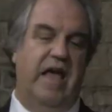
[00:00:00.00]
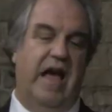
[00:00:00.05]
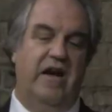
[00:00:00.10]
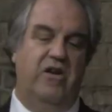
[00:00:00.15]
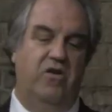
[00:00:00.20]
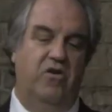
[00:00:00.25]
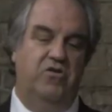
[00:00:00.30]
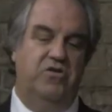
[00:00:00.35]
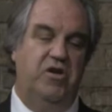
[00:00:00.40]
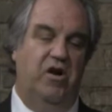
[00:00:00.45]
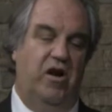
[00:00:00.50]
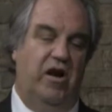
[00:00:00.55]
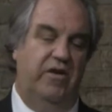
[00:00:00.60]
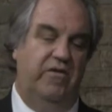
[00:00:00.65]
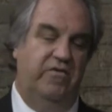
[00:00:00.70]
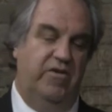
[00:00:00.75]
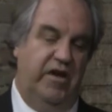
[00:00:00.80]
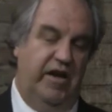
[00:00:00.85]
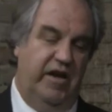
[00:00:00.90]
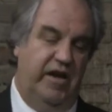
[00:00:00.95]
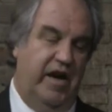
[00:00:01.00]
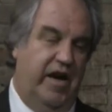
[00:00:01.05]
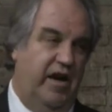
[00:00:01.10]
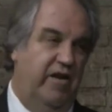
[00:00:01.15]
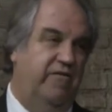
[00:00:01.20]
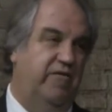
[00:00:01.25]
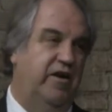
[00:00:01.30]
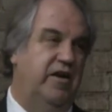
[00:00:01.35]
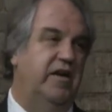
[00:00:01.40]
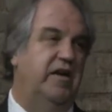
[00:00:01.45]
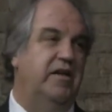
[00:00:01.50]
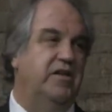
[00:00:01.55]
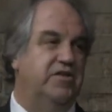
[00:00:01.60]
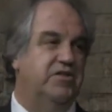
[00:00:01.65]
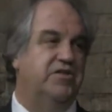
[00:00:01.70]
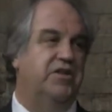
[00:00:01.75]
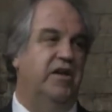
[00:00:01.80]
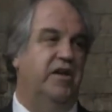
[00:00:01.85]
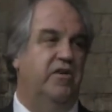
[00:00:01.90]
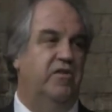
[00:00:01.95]
that goes on in every
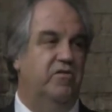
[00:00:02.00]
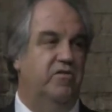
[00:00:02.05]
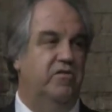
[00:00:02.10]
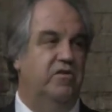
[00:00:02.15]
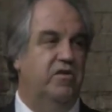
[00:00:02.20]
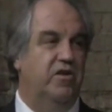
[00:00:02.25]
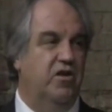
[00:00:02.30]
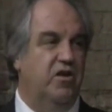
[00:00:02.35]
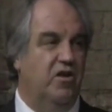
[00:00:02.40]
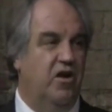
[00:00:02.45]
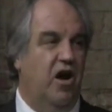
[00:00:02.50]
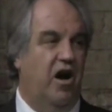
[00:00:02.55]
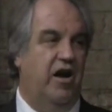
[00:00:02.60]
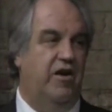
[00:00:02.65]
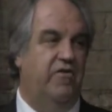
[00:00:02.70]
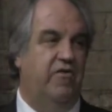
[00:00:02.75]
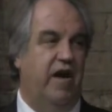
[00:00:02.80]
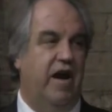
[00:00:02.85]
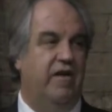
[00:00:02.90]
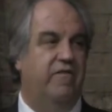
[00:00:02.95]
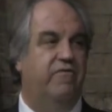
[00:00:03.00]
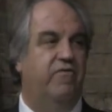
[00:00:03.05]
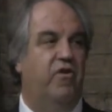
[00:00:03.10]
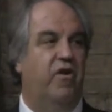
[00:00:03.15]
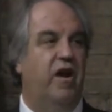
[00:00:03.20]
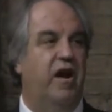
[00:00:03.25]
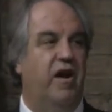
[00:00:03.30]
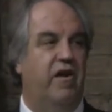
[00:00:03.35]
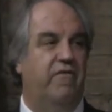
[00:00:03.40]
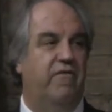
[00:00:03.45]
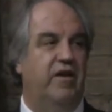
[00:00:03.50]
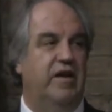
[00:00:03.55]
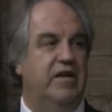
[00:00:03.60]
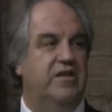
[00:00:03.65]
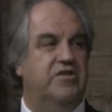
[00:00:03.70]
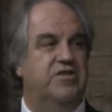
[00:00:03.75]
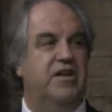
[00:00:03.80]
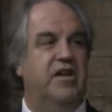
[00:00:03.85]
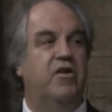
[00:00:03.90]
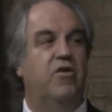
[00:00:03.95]
single contract for every
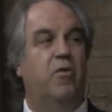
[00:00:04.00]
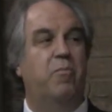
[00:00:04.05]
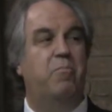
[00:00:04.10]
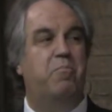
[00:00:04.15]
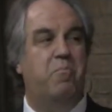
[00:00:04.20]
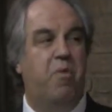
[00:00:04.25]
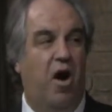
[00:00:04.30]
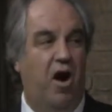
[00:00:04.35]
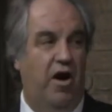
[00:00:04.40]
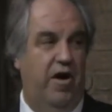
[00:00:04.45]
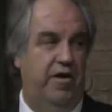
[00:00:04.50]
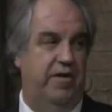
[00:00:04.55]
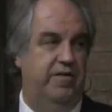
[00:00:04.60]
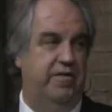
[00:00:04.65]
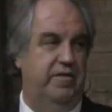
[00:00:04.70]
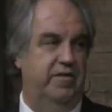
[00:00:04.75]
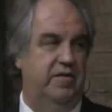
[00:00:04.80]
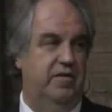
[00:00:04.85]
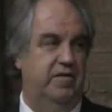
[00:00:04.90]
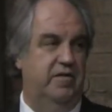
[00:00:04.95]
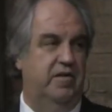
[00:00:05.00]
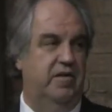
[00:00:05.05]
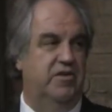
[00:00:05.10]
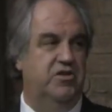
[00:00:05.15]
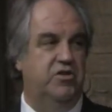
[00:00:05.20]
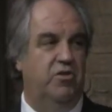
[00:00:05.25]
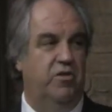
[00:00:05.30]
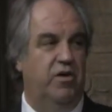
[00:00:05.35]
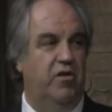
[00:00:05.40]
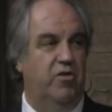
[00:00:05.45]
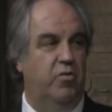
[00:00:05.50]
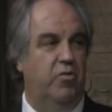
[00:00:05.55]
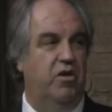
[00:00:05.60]
single part. So in other